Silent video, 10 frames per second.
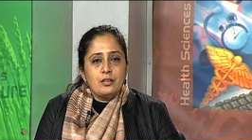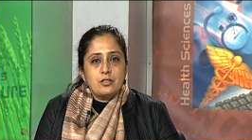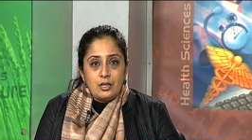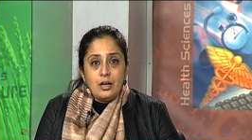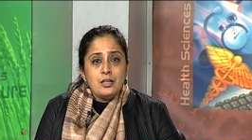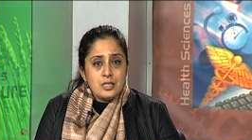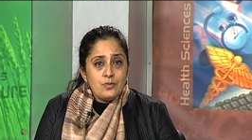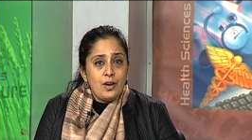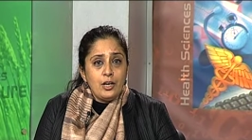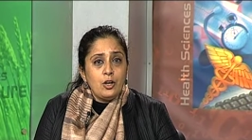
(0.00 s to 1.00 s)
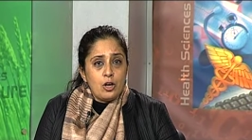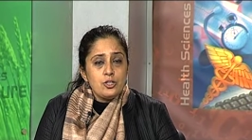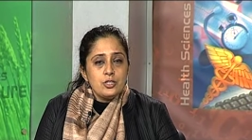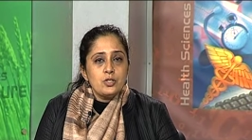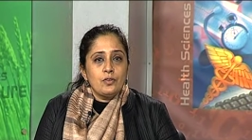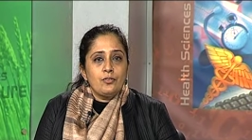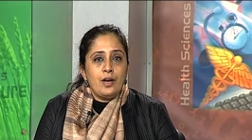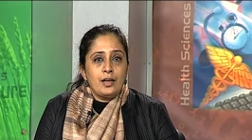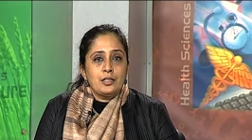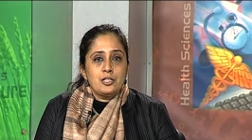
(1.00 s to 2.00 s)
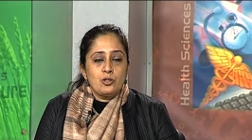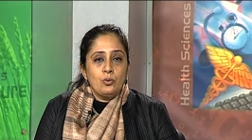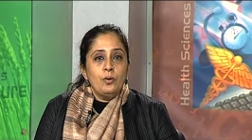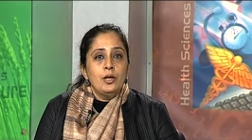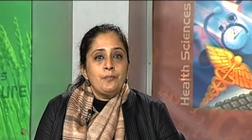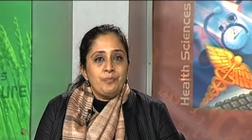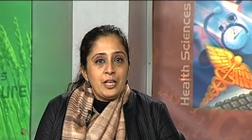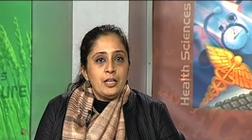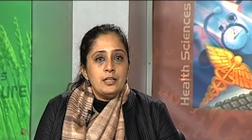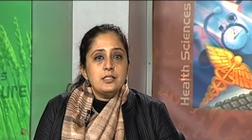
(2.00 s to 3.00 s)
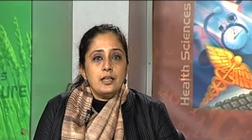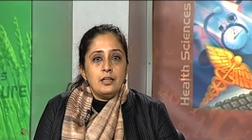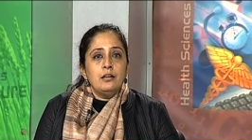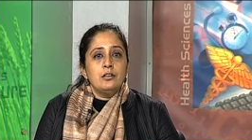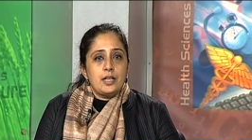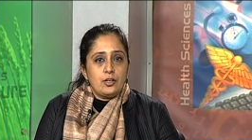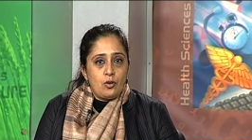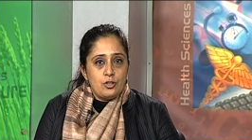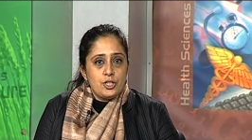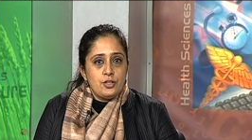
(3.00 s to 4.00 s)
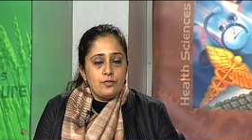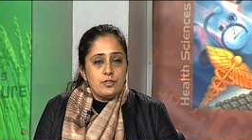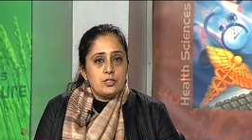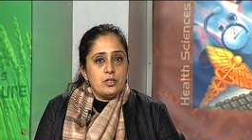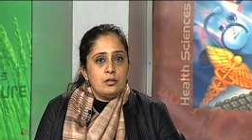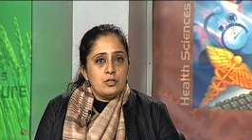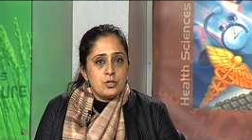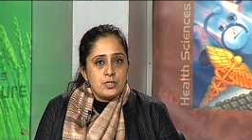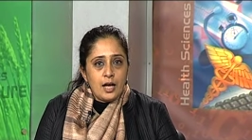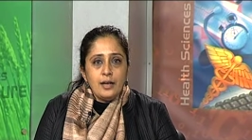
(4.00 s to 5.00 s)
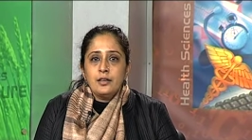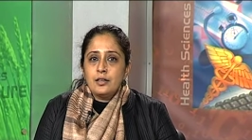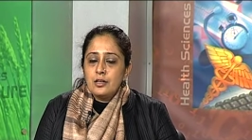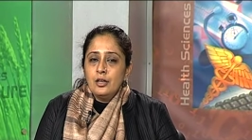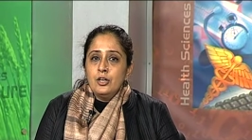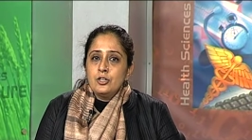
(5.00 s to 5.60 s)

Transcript: And Karnad is very conscious of the fact that you know he is in a technology driven uh, society.